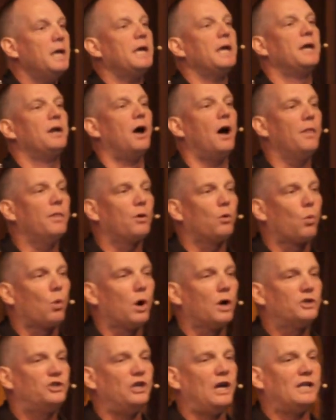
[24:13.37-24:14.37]
In other
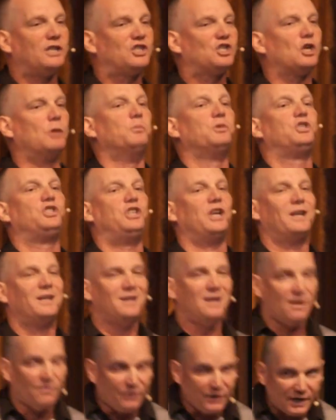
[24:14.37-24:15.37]
words, at some
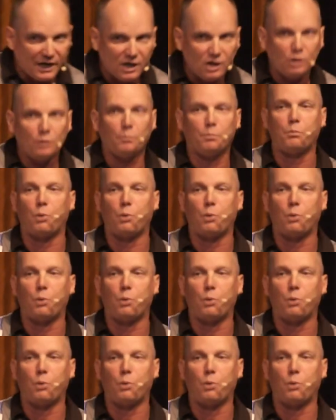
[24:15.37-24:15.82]
significant